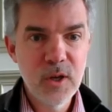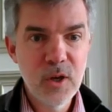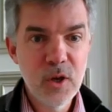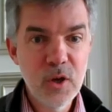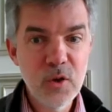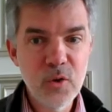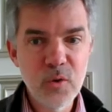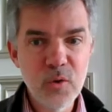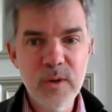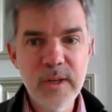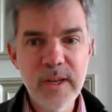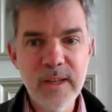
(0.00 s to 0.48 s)

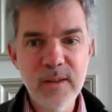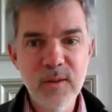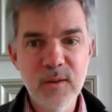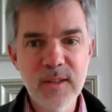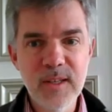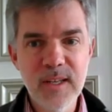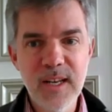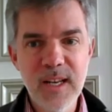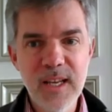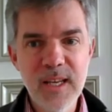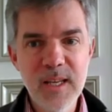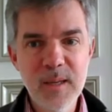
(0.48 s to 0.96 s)
you cannot
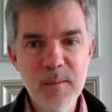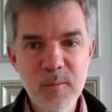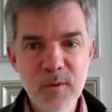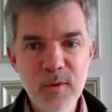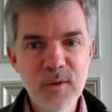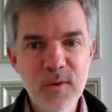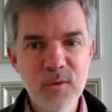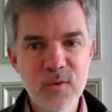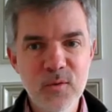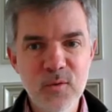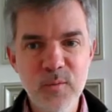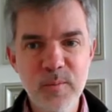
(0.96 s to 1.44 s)
claim
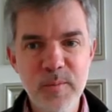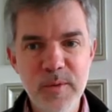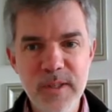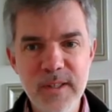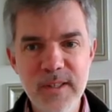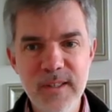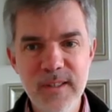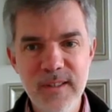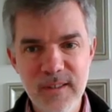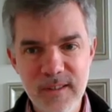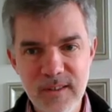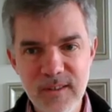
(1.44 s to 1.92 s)
to
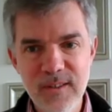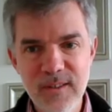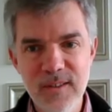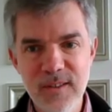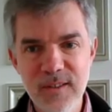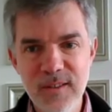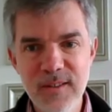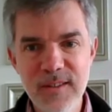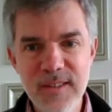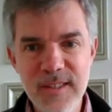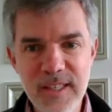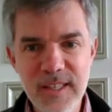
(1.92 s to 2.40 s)
be
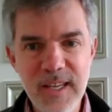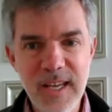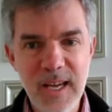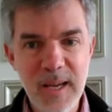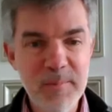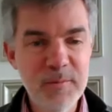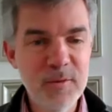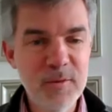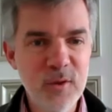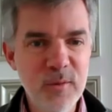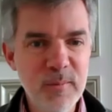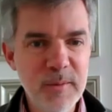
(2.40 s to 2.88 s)
the
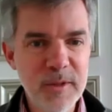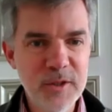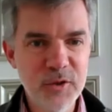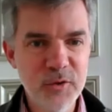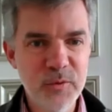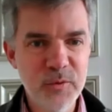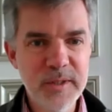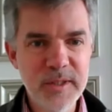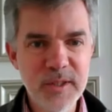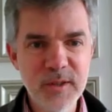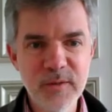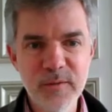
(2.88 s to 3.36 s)
absolute
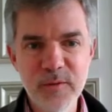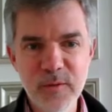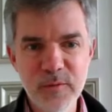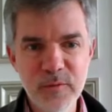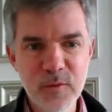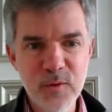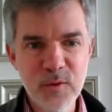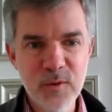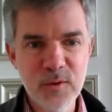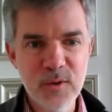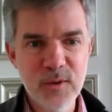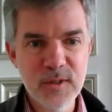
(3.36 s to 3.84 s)
majority of the
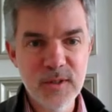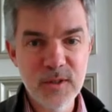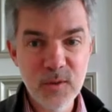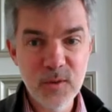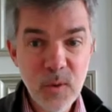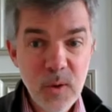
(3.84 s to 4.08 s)
voters.